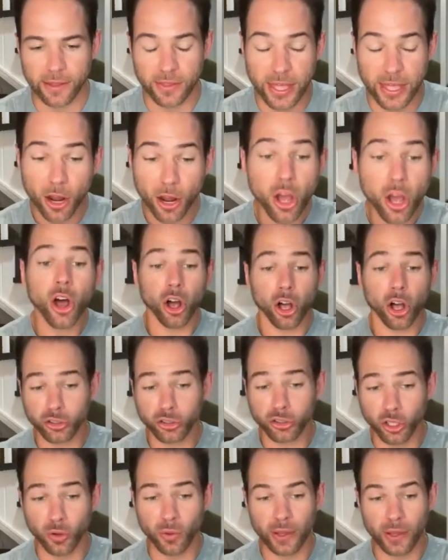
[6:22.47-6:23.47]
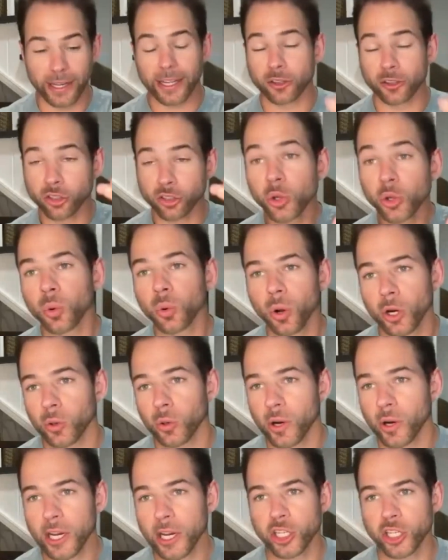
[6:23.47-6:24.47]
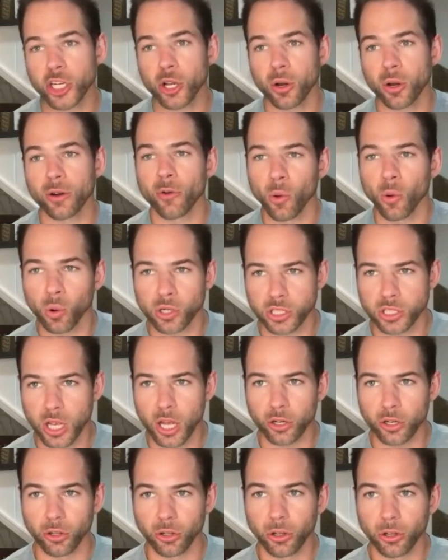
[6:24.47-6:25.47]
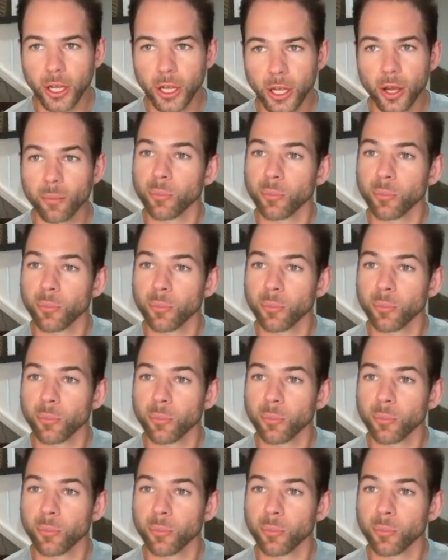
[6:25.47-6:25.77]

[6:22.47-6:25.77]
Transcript: and then also like a two to one ratio of horizontal